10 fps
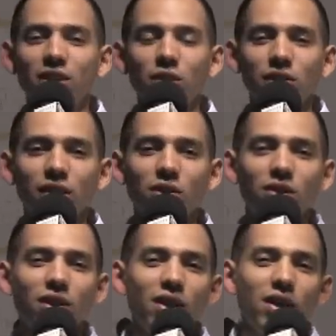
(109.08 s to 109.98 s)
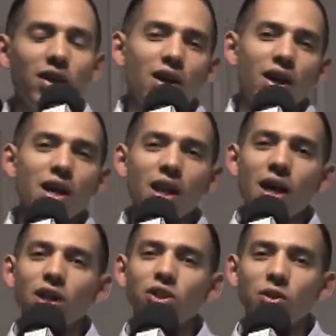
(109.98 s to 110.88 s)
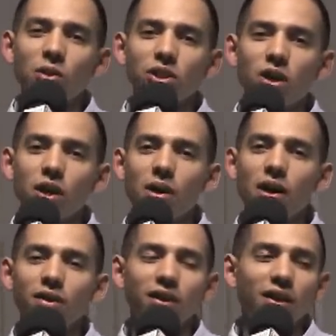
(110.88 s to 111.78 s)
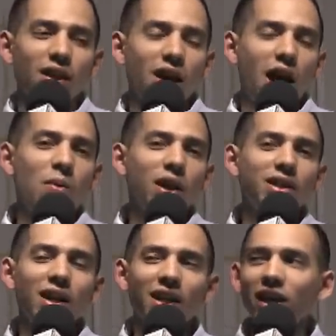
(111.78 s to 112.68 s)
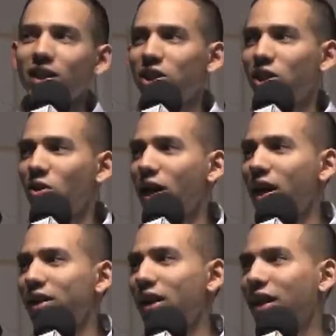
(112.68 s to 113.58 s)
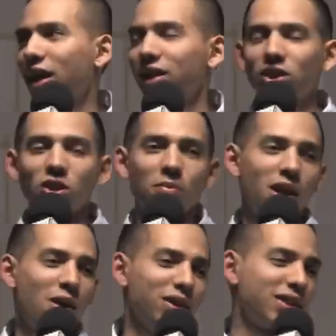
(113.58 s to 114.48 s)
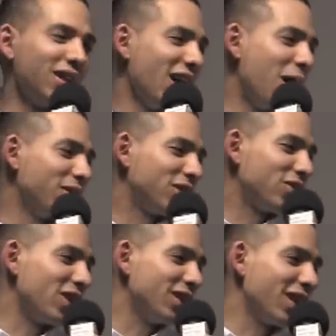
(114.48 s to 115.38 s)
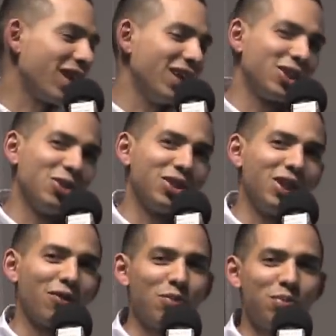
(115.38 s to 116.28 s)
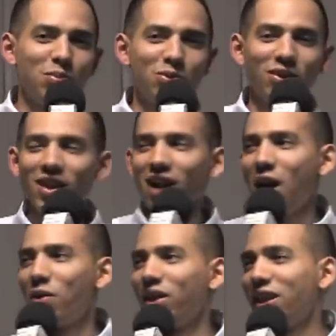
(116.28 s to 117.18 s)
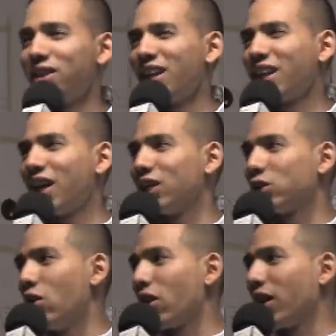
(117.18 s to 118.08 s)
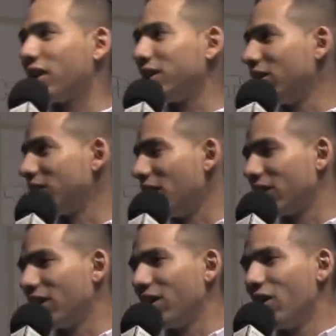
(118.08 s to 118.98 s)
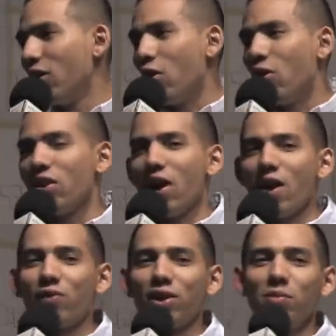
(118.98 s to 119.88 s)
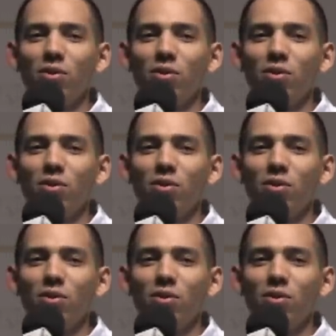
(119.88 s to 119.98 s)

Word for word: Seriously though, got a lot of issues I want to talk about. I want to dedicate this show. I gotta dedicate this show, man. I always I've been starting to dedicate shows to different people. I want to de dedicate it to all the Latinos out there, all the African